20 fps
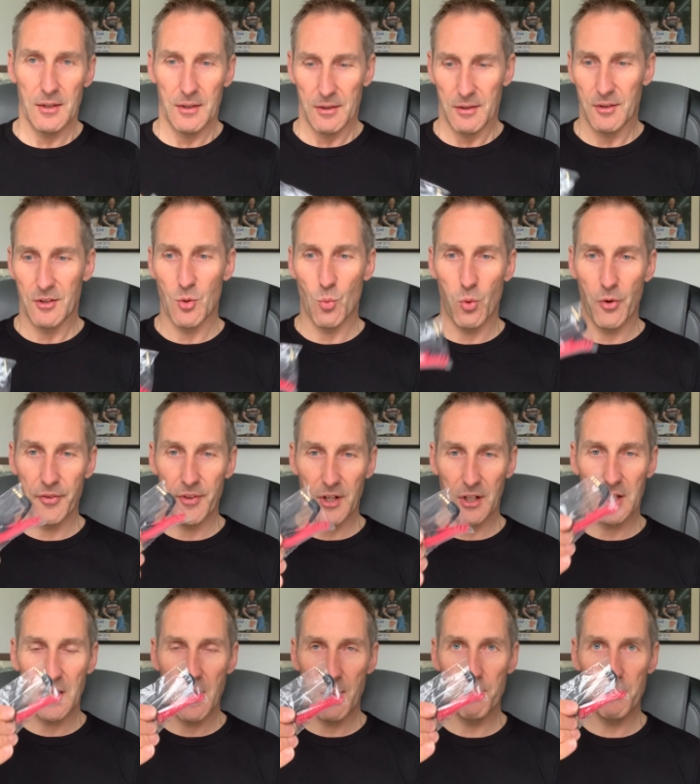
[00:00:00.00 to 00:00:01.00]
one that
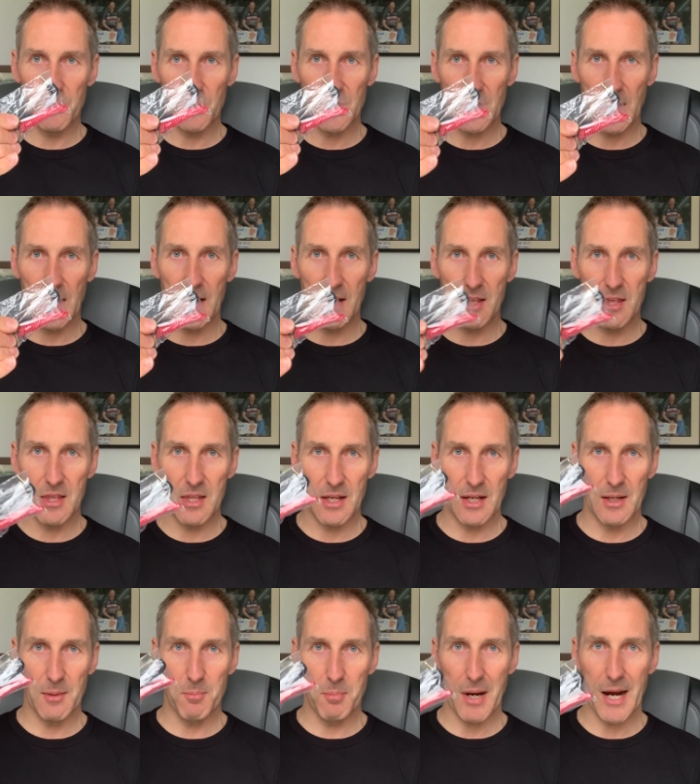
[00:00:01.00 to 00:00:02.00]
comes in
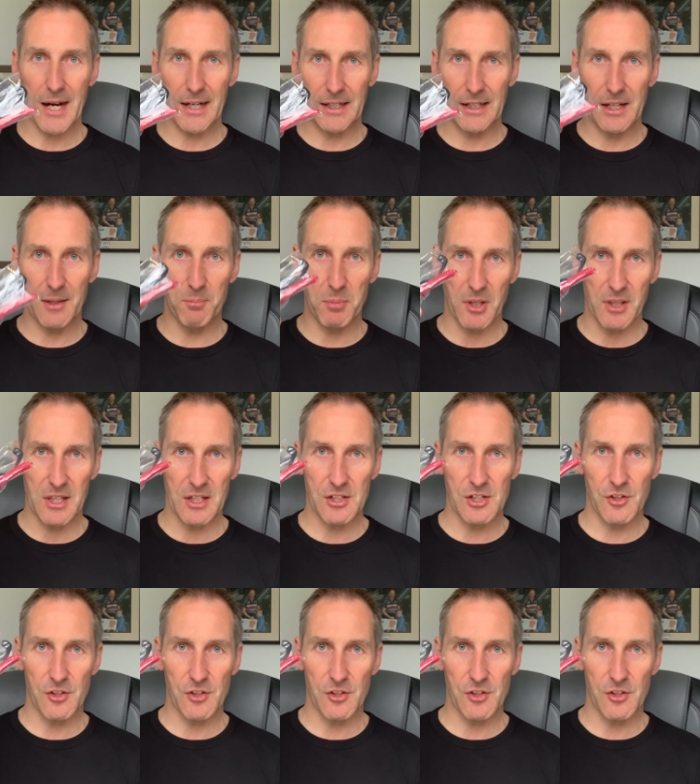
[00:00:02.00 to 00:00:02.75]
the packet, but this is